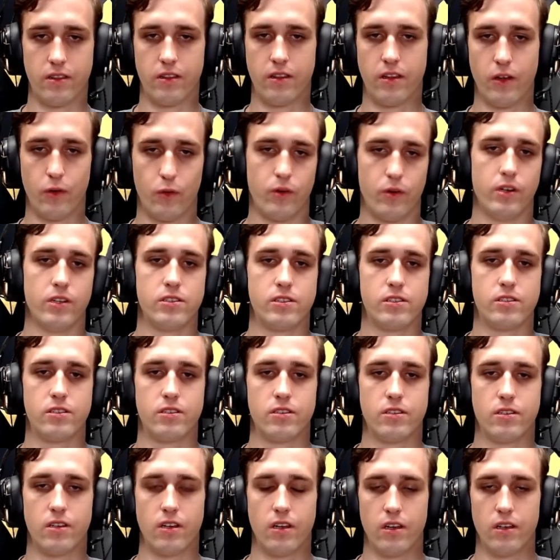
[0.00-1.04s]
there
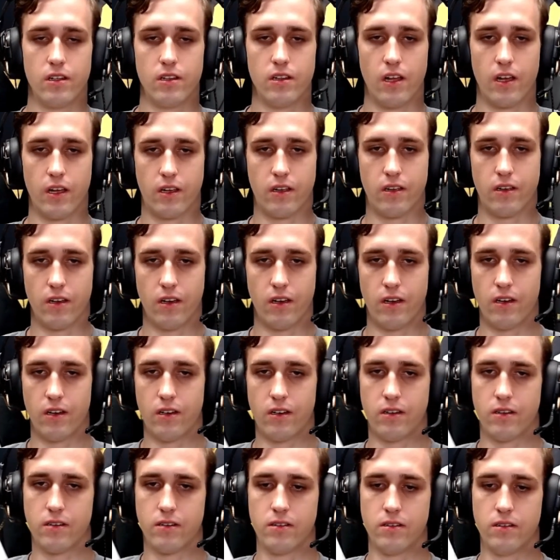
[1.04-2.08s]
is like
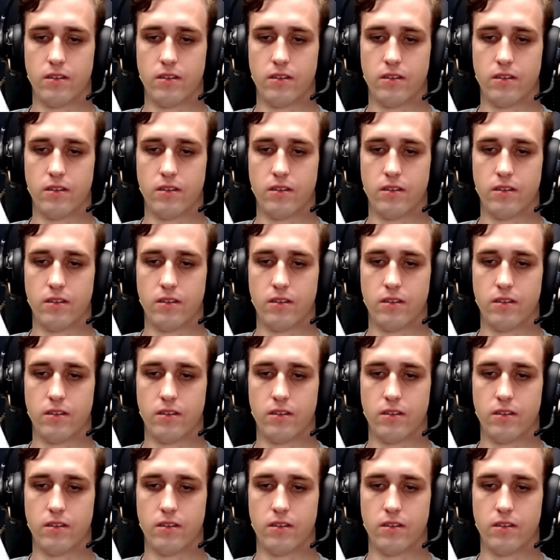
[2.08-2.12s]
in